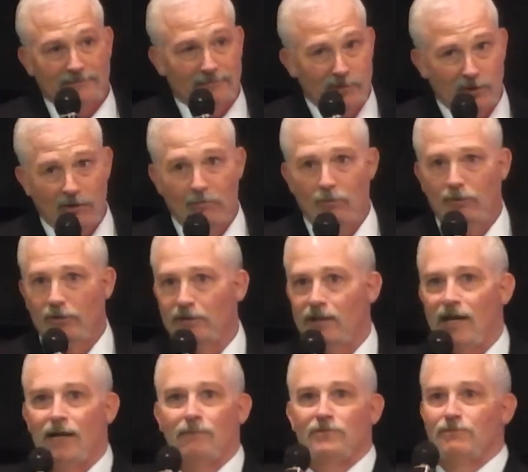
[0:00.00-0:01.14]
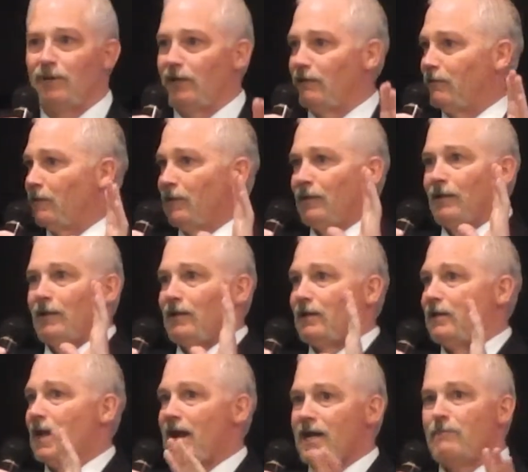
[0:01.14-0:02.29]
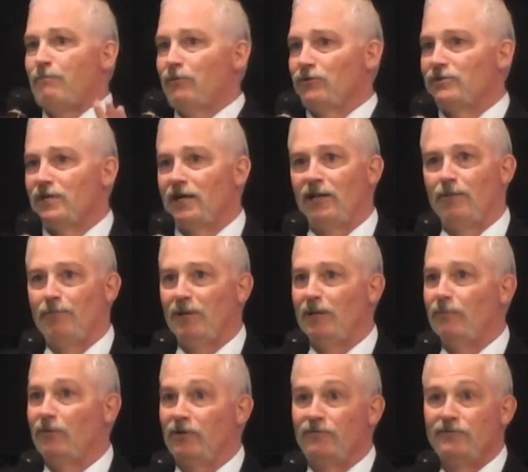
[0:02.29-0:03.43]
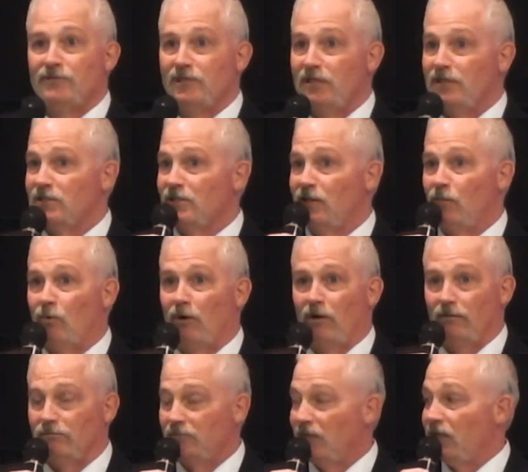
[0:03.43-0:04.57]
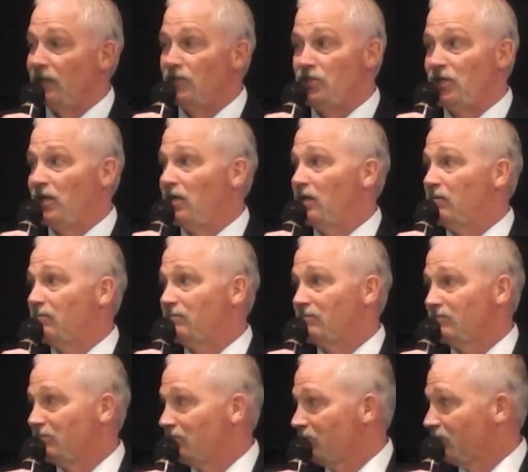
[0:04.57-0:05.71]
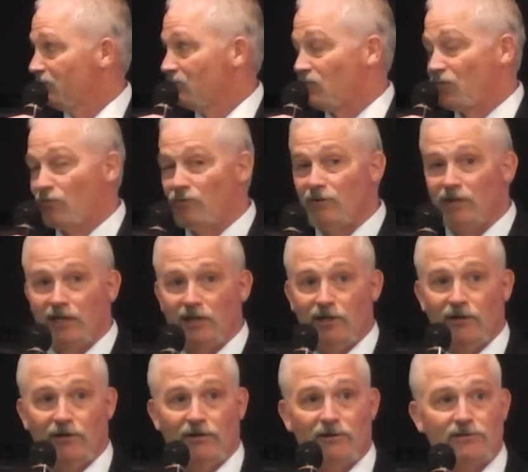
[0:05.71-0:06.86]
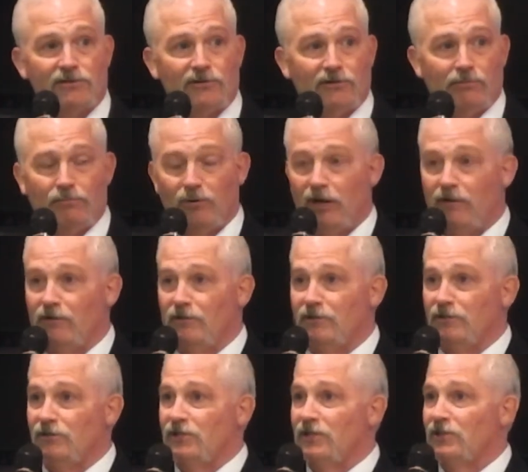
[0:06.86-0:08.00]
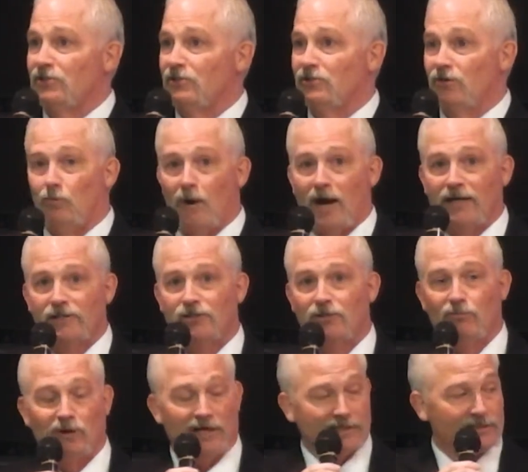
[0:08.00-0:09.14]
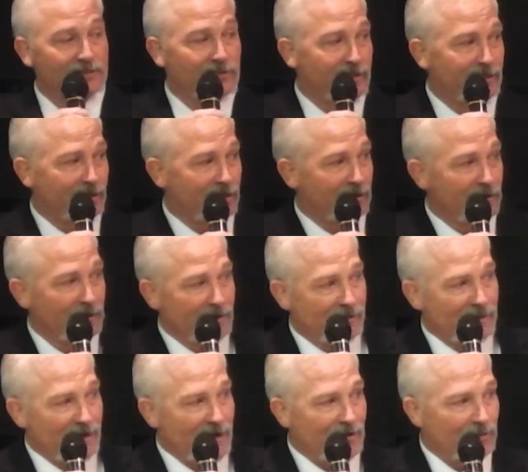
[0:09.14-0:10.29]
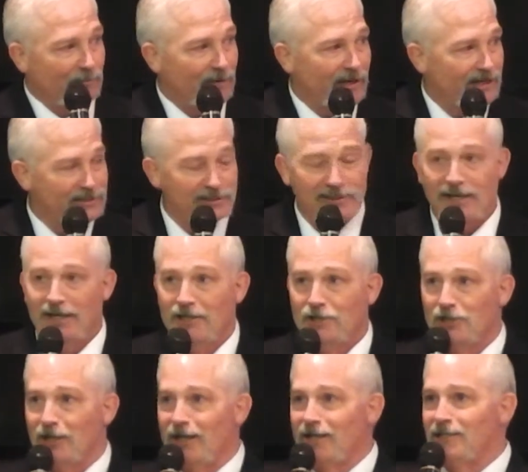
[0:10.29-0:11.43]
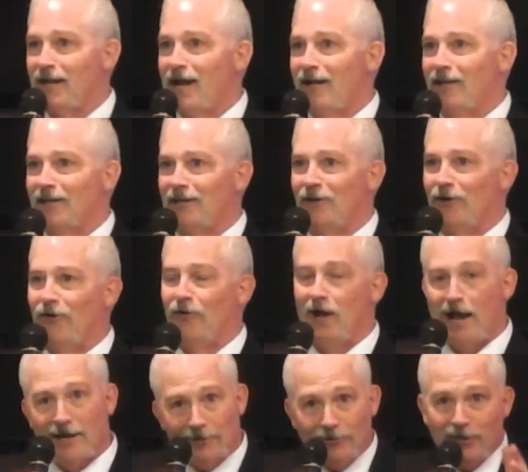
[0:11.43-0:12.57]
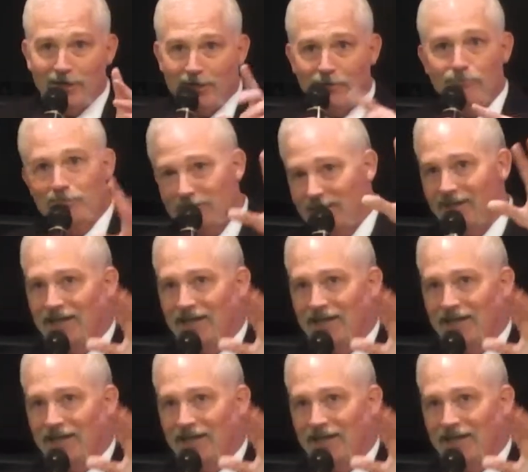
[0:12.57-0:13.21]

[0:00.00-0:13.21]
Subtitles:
terrible with names, but 90% of the people you've seen somewhere in a gym through the years, their brothers or sisters, or watched them wrestle on the big stage like Tally. I knew him.